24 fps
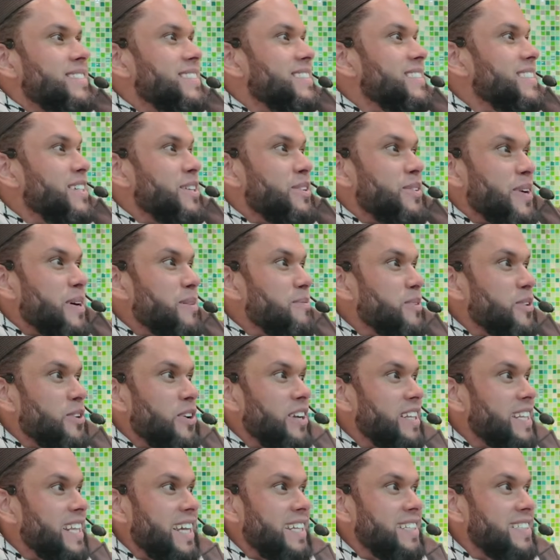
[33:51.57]
No, I'm
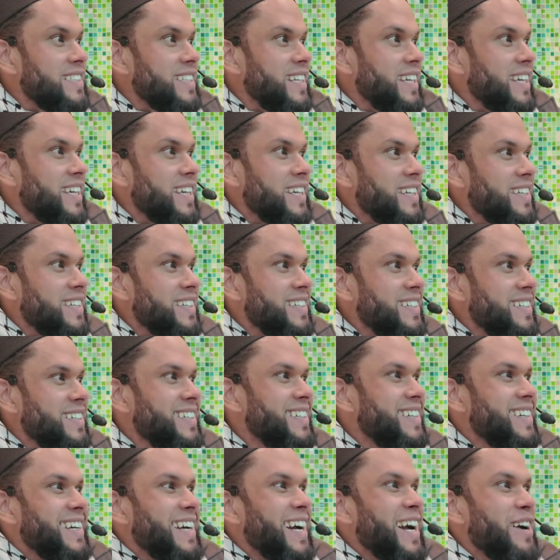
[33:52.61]
not, auntie.
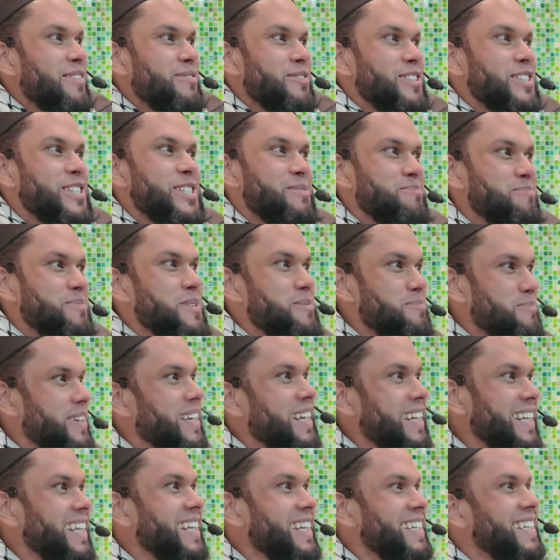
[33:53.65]
I'm just
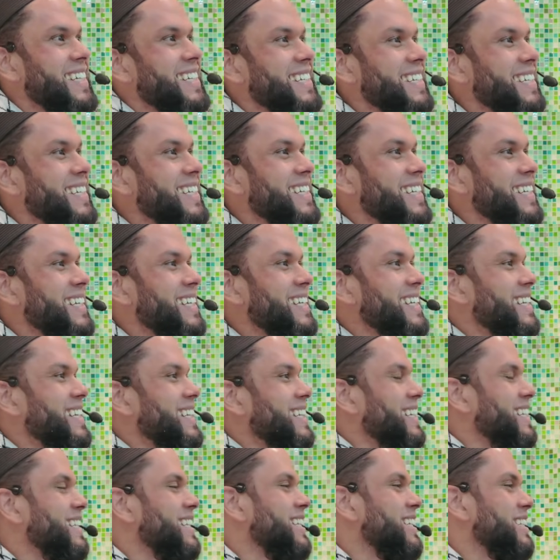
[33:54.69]
preparing.
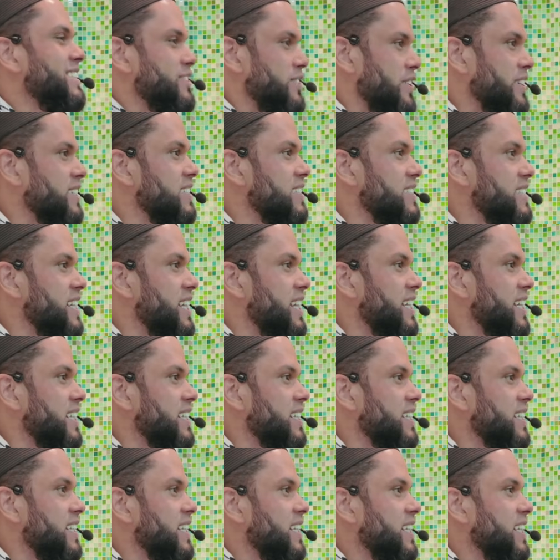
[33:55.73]
Do you
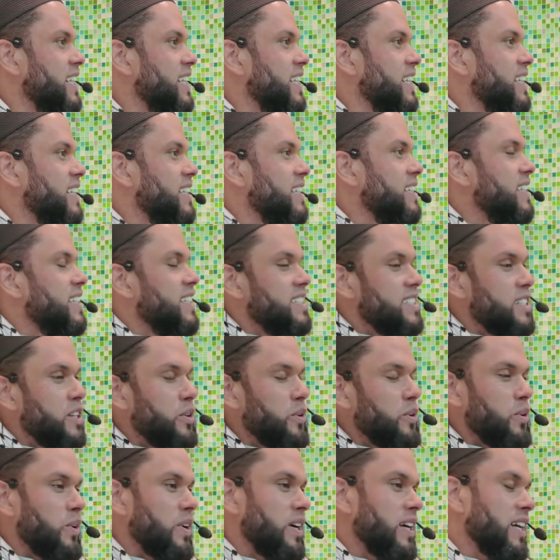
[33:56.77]
understand?
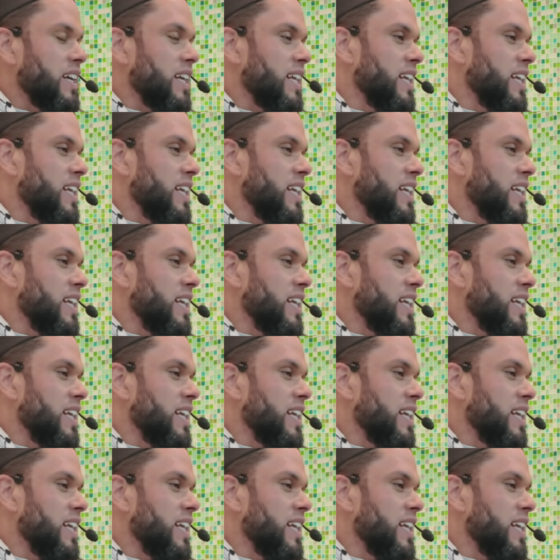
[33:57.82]
So,